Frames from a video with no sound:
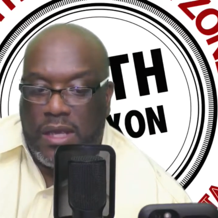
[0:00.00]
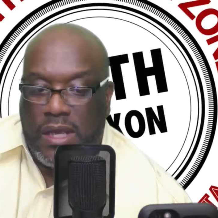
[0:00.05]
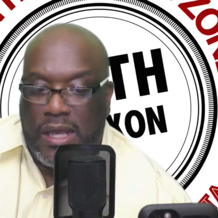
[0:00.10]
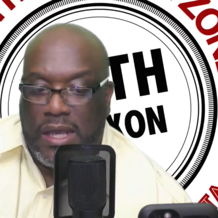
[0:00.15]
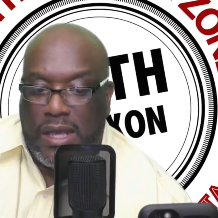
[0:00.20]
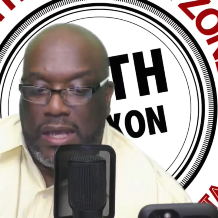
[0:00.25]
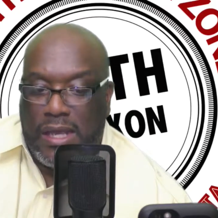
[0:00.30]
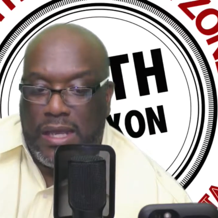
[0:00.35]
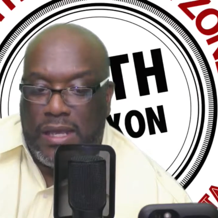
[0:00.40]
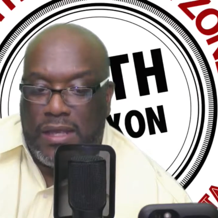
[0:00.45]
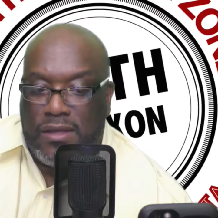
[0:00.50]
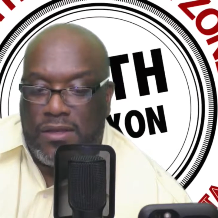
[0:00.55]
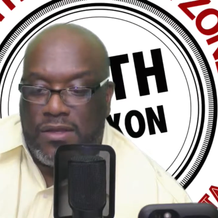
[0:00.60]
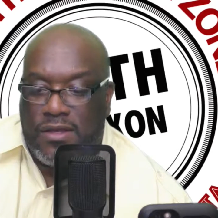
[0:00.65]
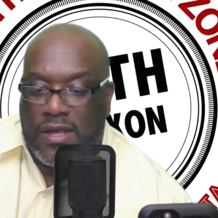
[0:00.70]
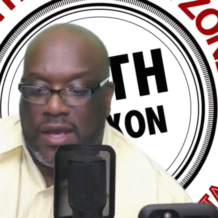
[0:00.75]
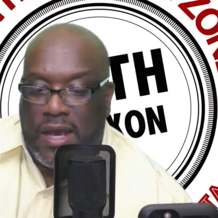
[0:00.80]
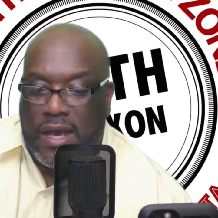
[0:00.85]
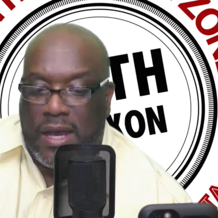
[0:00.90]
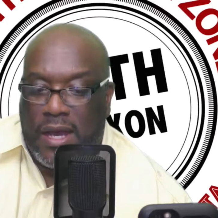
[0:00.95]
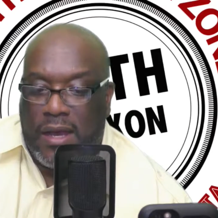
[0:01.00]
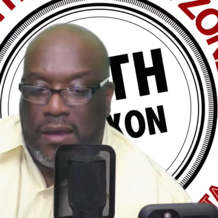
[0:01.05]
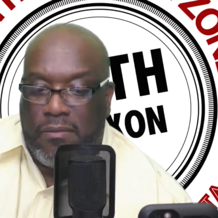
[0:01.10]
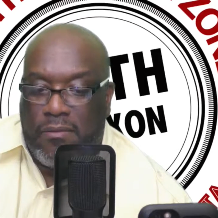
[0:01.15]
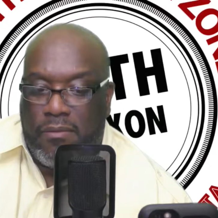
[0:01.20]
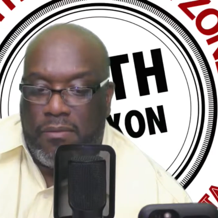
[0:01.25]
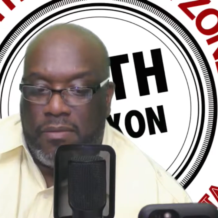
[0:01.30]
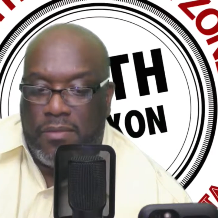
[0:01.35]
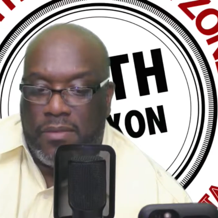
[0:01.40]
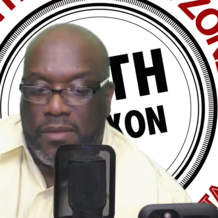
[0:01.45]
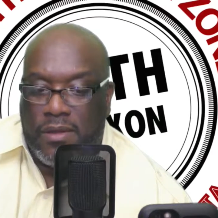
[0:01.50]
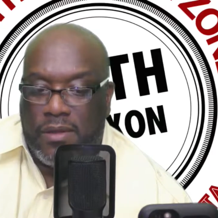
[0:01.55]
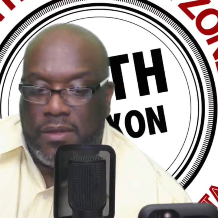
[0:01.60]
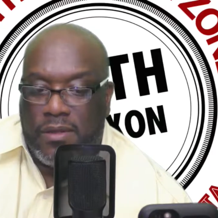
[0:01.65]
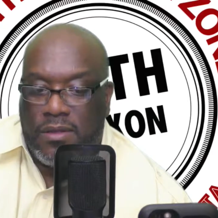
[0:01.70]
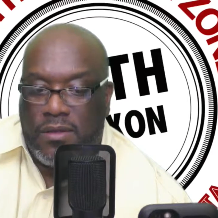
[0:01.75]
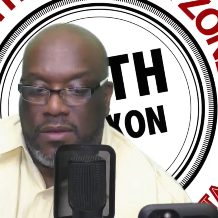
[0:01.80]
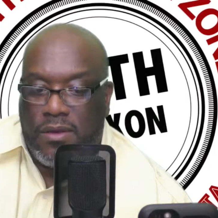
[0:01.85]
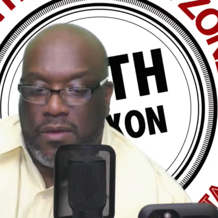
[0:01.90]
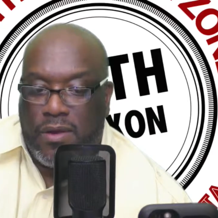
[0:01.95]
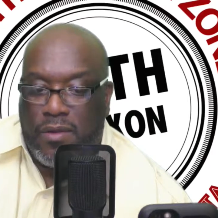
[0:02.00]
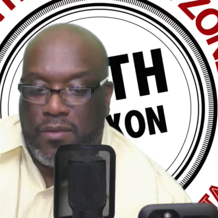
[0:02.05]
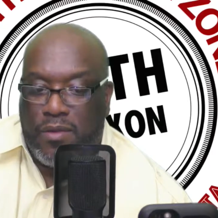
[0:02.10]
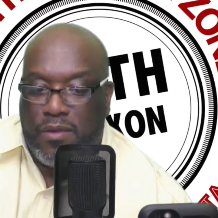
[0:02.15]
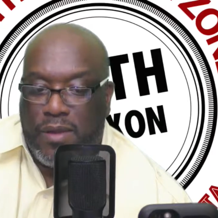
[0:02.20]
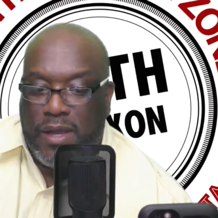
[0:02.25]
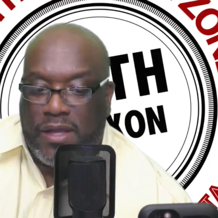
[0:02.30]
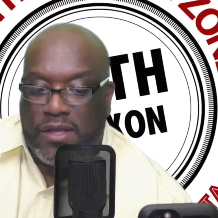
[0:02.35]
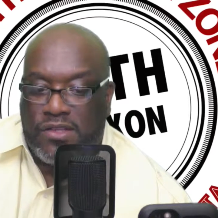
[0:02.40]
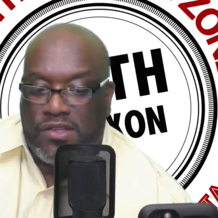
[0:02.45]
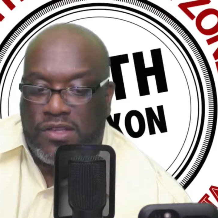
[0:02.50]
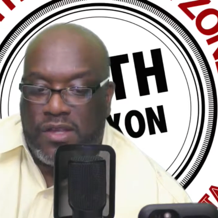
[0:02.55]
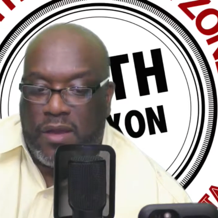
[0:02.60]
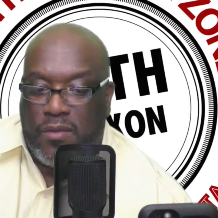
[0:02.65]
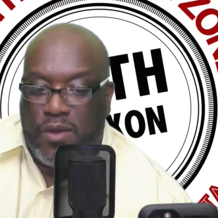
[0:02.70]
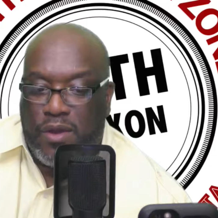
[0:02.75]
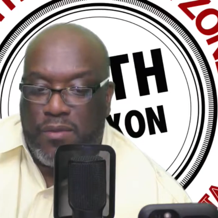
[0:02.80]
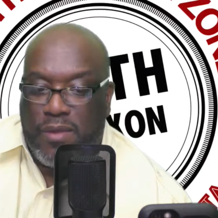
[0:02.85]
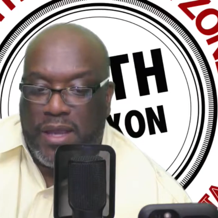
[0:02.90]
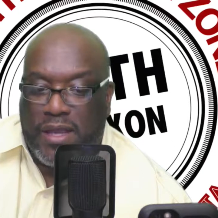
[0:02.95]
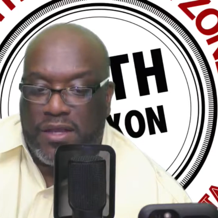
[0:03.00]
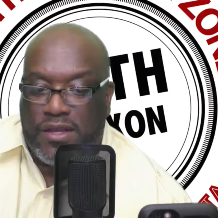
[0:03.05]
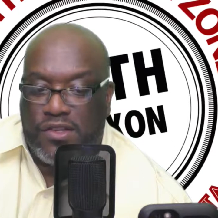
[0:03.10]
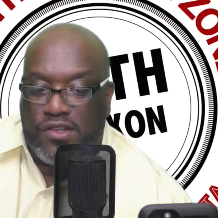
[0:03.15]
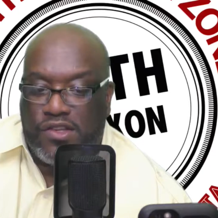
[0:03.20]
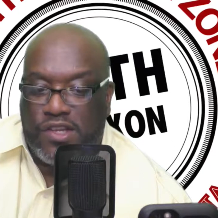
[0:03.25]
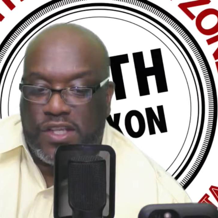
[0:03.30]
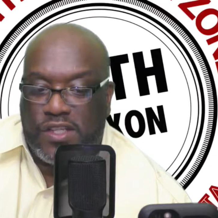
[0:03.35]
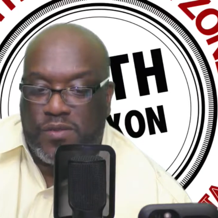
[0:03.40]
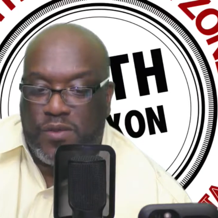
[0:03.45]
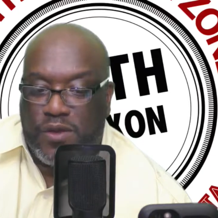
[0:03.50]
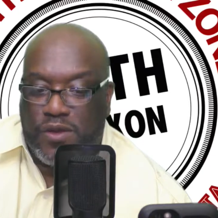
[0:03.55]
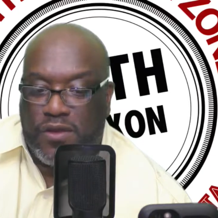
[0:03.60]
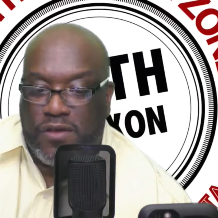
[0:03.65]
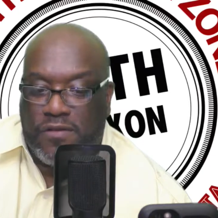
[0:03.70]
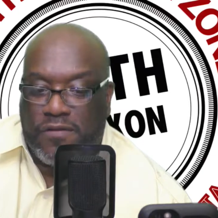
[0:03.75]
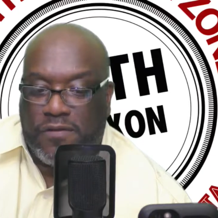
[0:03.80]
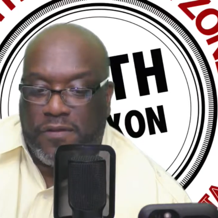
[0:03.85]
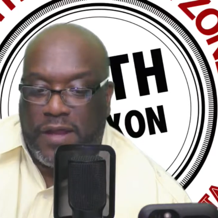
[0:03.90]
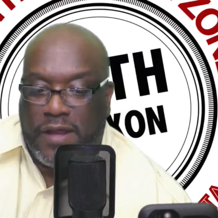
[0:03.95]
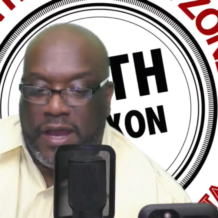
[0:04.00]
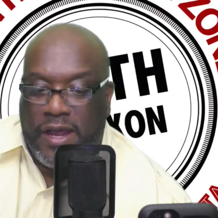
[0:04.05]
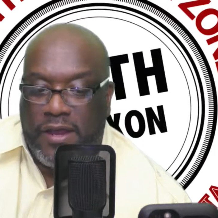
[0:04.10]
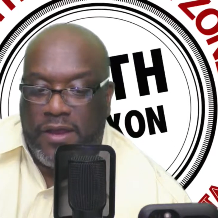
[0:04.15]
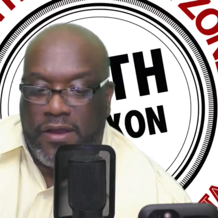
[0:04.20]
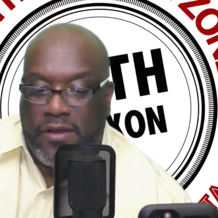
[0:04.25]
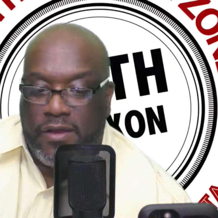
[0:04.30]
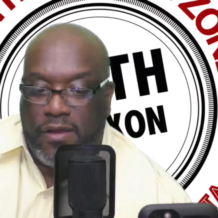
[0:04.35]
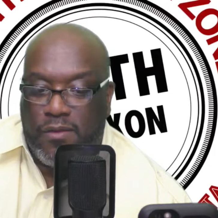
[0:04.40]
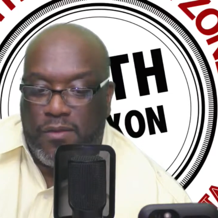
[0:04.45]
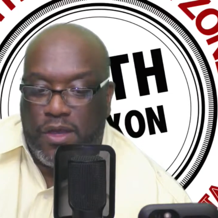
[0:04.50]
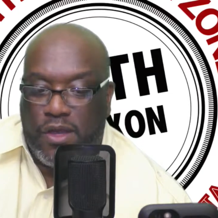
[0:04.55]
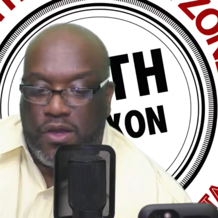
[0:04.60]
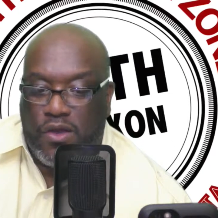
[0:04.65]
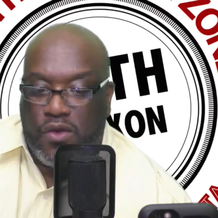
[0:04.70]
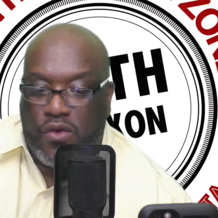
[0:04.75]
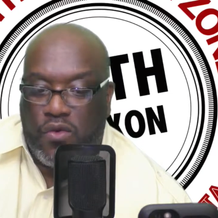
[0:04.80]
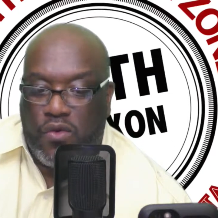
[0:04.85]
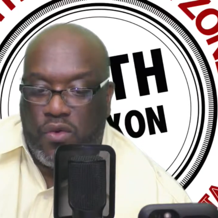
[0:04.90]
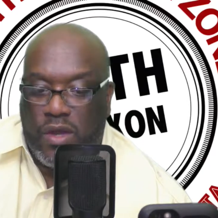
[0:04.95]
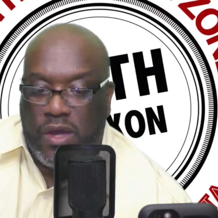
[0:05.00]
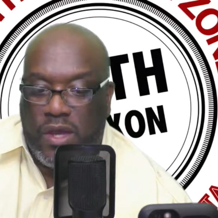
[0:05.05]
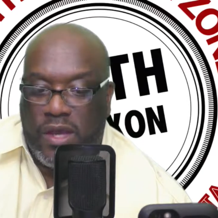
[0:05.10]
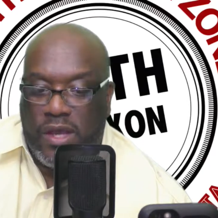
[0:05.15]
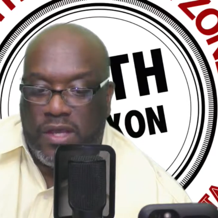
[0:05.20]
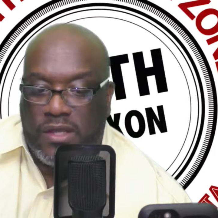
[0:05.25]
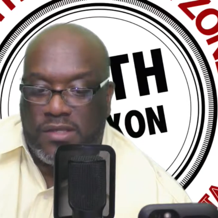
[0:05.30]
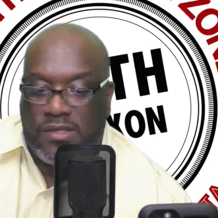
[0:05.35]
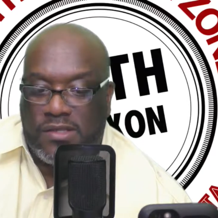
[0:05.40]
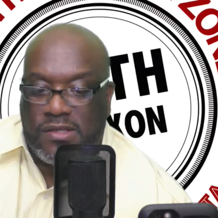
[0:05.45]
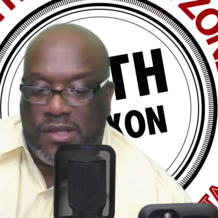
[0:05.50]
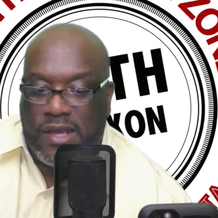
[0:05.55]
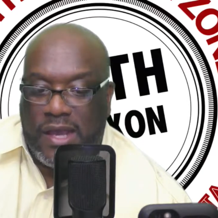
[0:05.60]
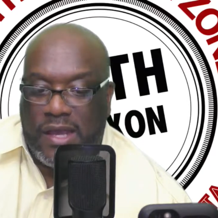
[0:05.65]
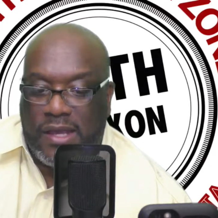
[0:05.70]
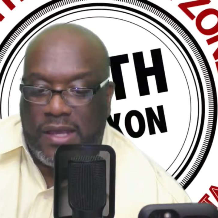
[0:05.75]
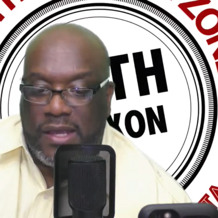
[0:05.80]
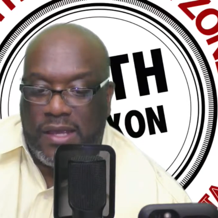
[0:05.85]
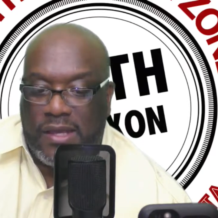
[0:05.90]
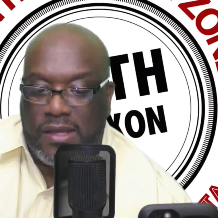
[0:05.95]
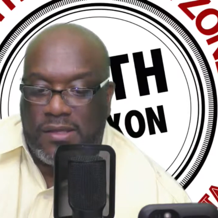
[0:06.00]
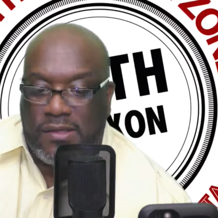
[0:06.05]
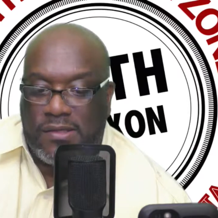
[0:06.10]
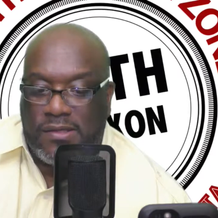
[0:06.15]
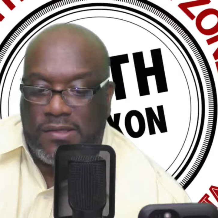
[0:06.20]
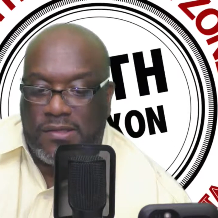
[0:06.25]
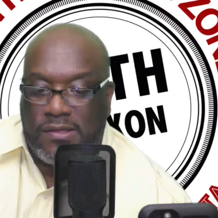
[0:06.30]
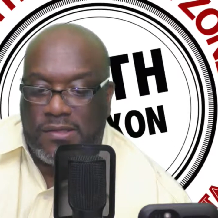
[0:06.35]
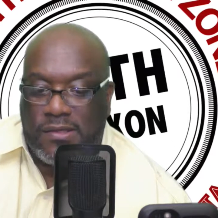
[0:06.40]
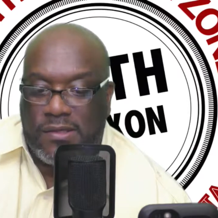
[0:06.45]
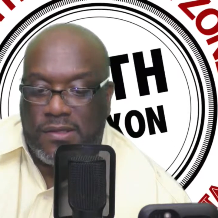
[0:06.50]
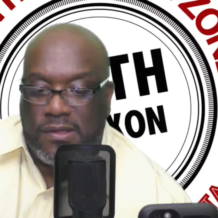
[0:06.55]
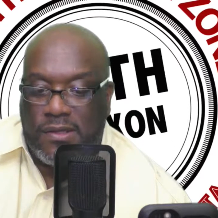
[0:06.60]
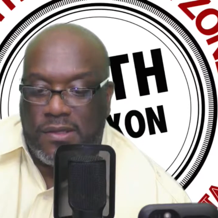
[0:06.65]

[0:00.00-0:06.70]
And you know what? I'm gonna make an adjustment on the fly here. Give me a quick second.